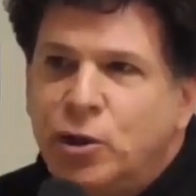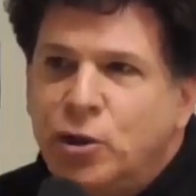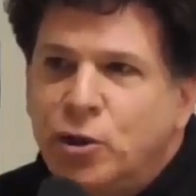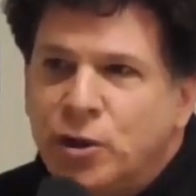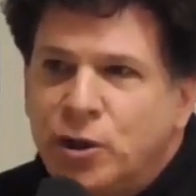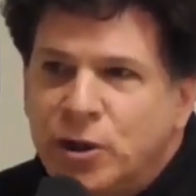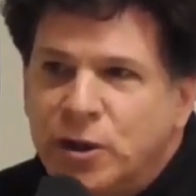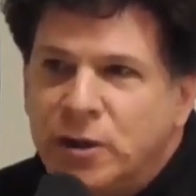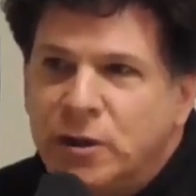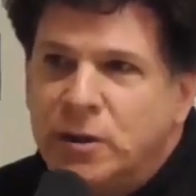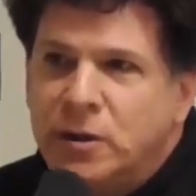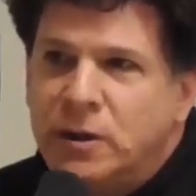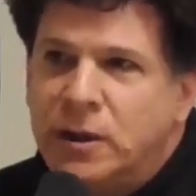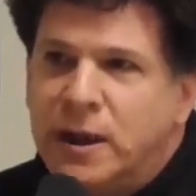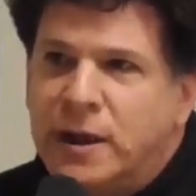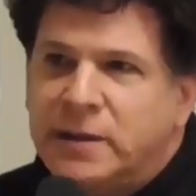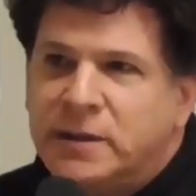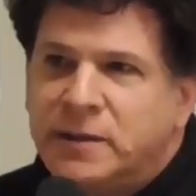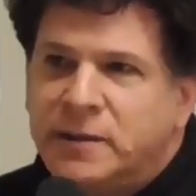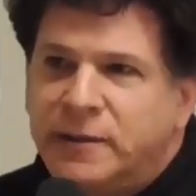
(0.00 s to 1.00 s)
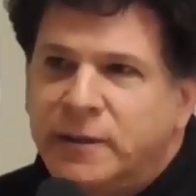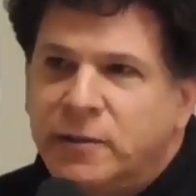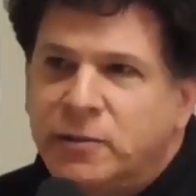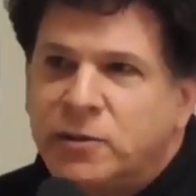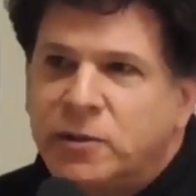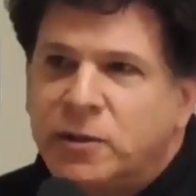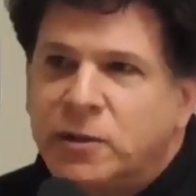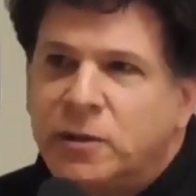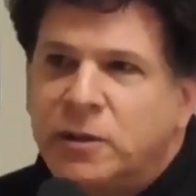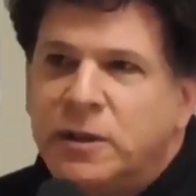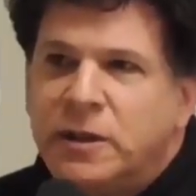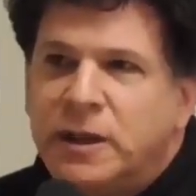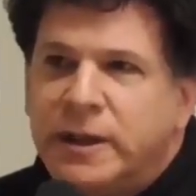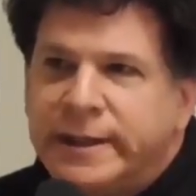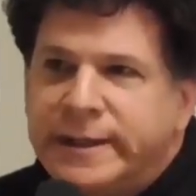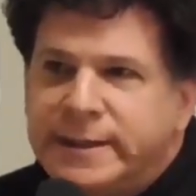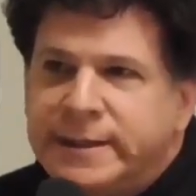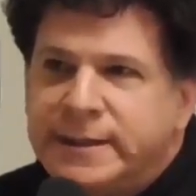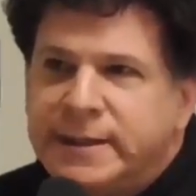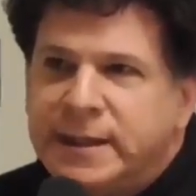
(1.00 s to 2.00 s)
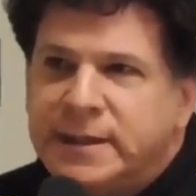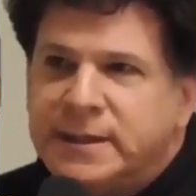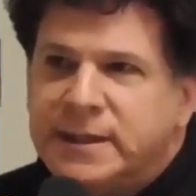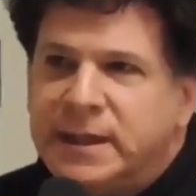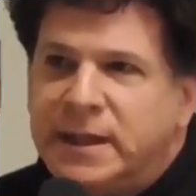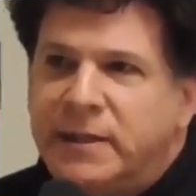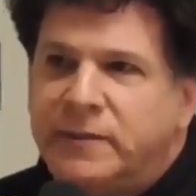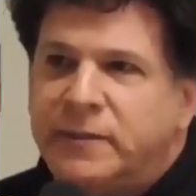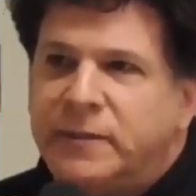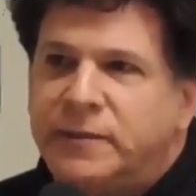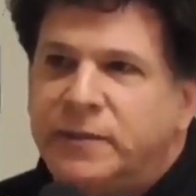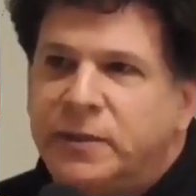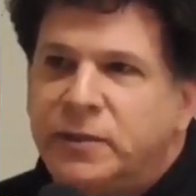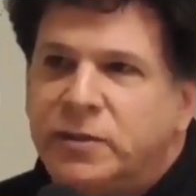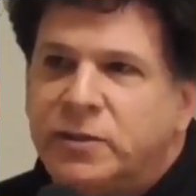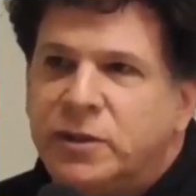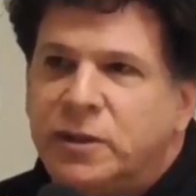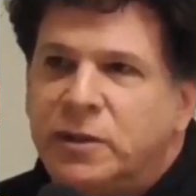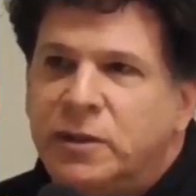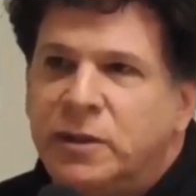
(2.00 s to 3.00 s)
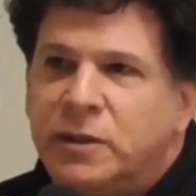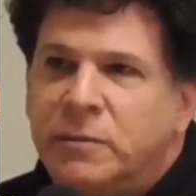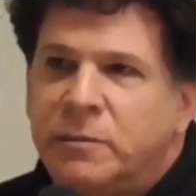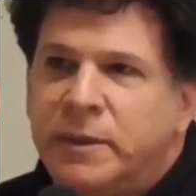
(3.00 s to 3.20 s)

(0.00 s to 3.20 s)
Good has a future. Nice doesn't have a future